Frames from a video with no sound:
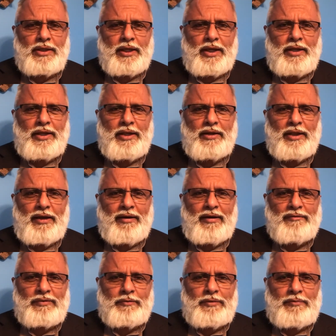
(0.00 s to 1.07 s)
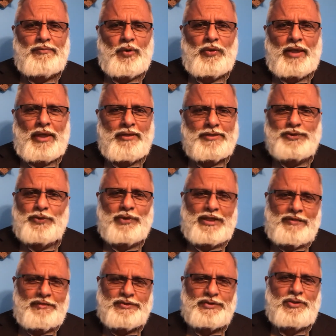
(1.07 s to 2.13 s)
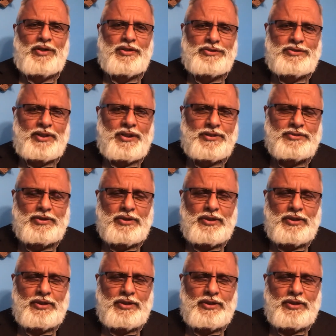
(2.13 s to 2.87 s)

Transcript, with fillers: And then after we blow that, He's going to give us another chance.